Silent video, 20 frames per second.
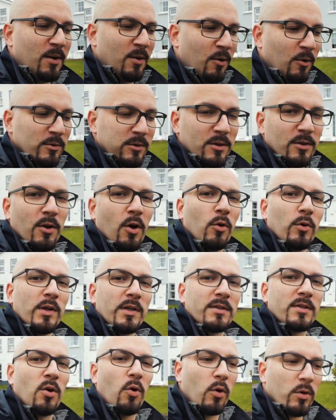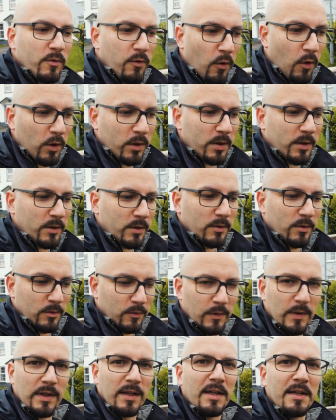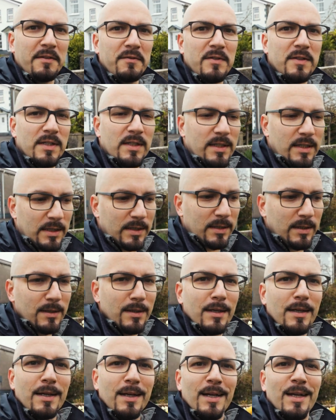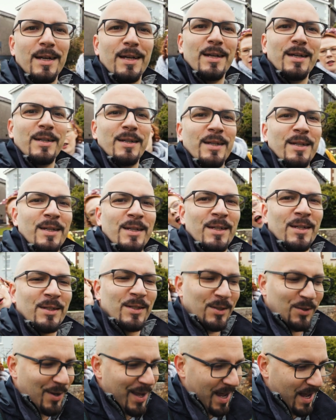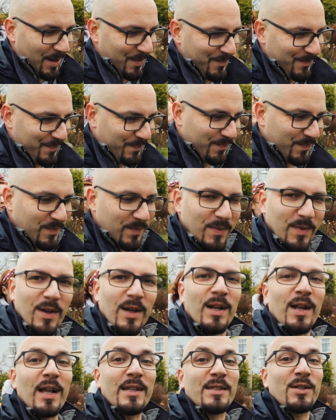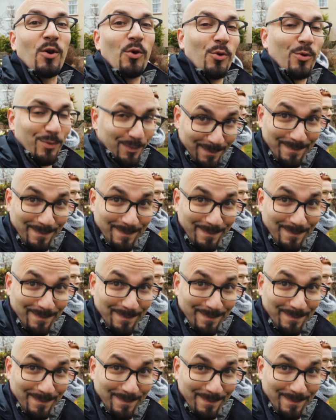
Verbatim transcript: also known as hot water with leaves in it. Amateur. So yeah, let's go.